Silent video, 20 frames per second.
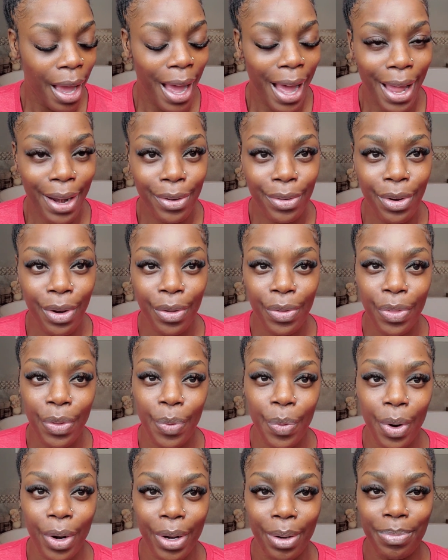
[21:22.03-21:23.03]
I don't know the
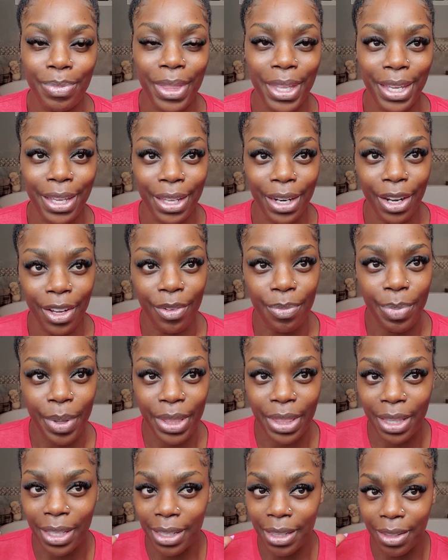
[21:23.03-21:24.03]
word I'm thinking of,
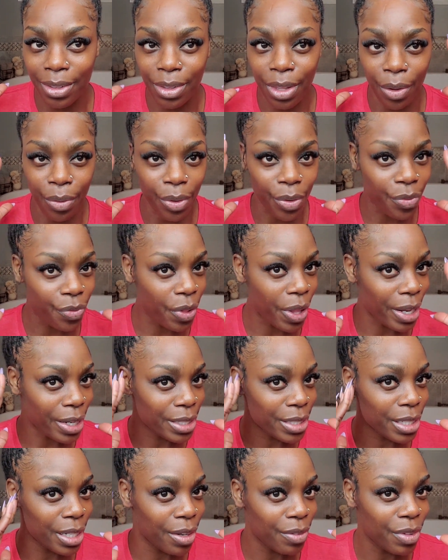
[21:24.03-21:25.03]
but the
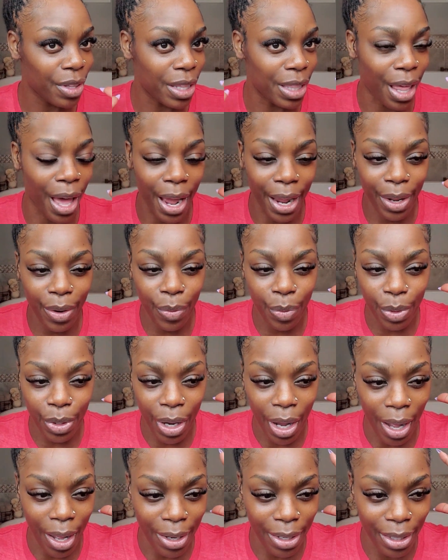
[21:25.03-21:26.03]
reflection of the light will
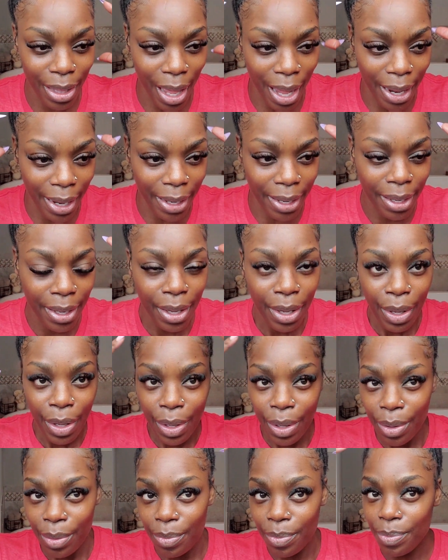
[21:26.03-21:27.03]
kind of like
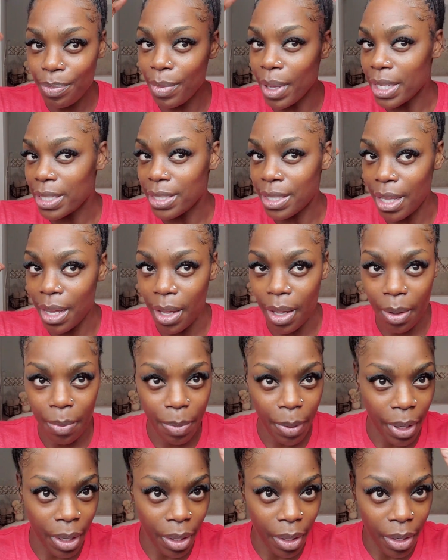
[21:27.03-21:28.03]
mess up
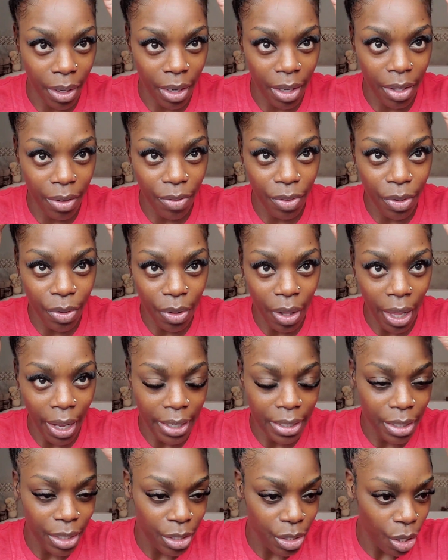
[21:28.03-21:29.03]
and give you
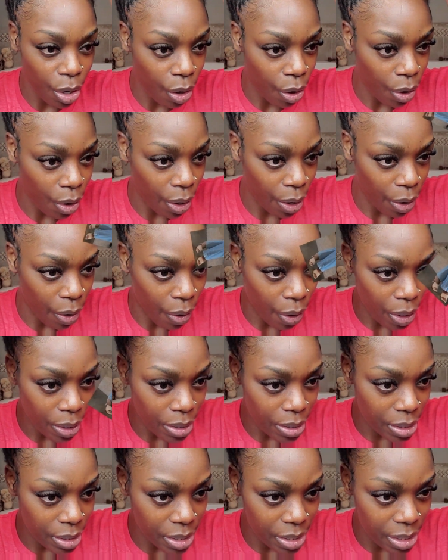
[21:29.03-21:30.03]
like this hard
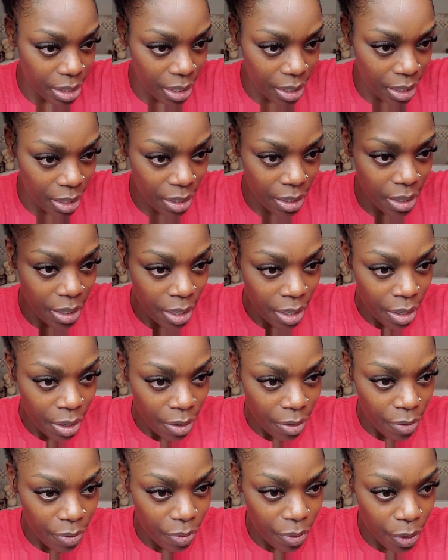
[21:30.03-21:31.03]
to see
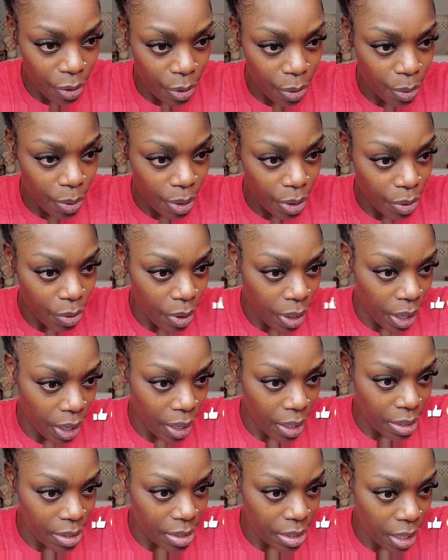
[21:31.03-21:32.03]
view, and you
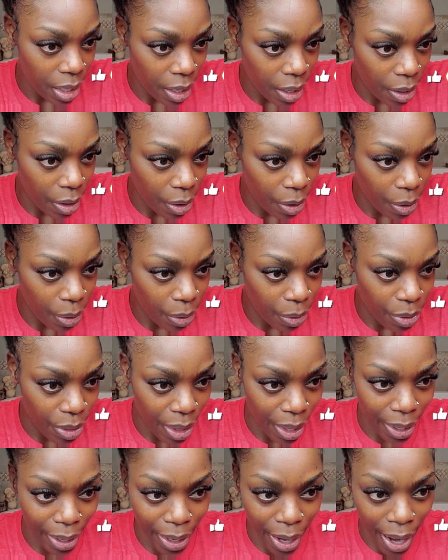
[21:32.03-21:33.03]
can't tell
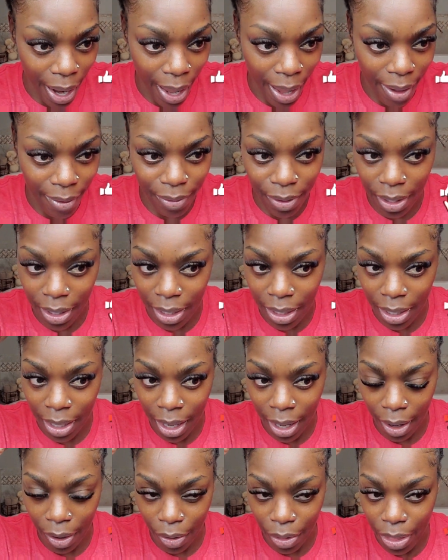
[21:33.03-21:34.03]
that I have any
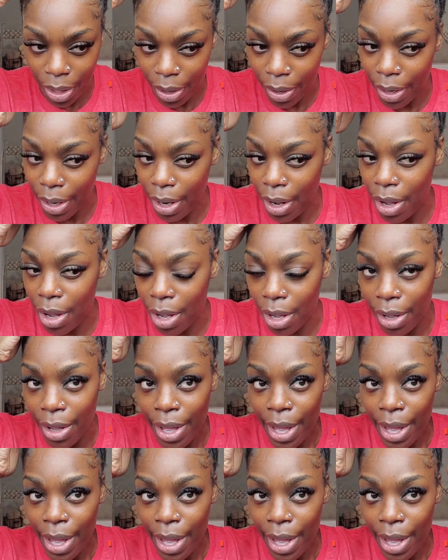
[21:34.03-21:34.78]
hair there at all.